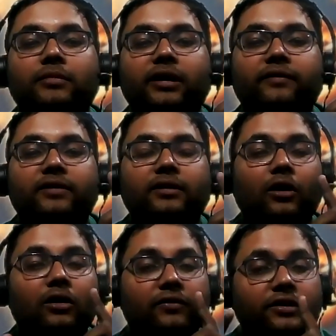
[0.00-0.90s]
if the
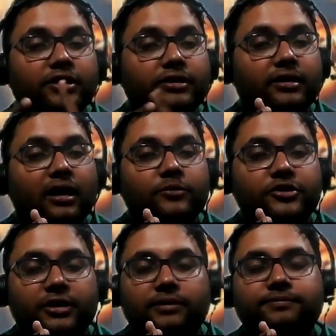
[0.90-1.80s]
lord of the Chandra
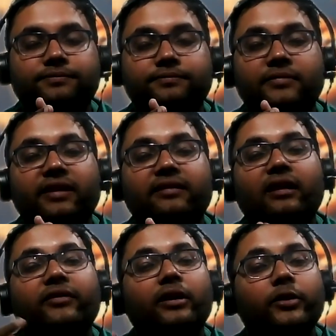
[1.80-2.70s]
Amsha is
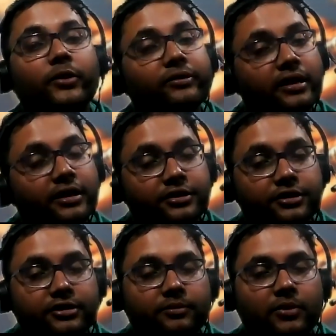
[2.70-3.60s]
having a good
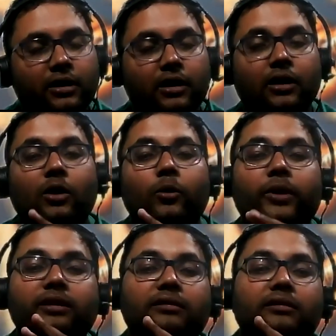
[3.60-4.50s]
relationship
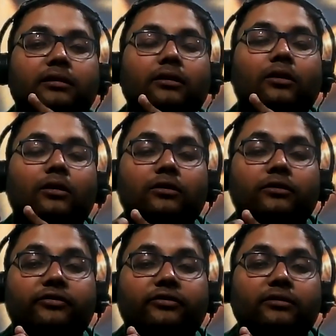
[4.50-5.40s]
with the lord
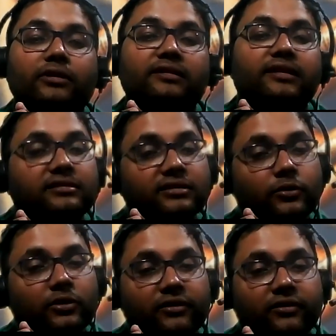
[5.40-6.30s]
of the
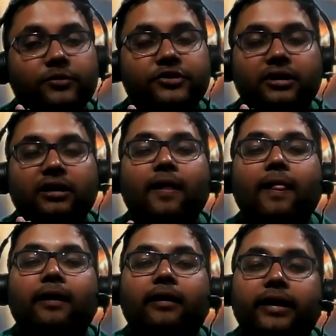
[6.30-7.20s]
64th Navamsha,
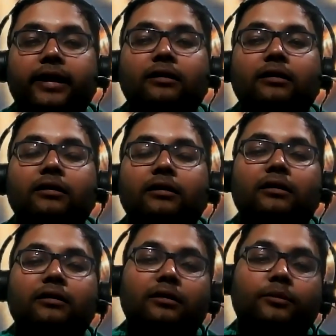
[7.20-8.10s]
then
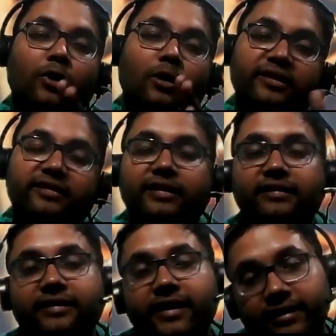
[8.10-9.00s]
the promise that
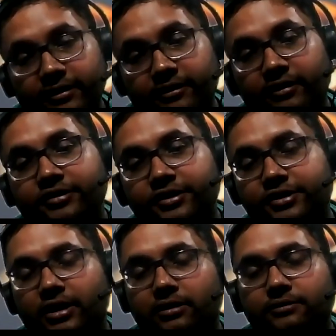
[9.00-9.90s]
is there in the Rashi
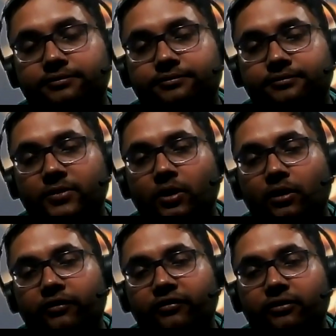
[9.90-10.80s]
chart
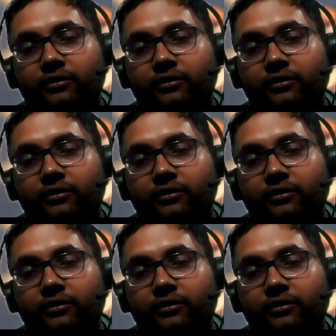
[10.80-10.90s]
of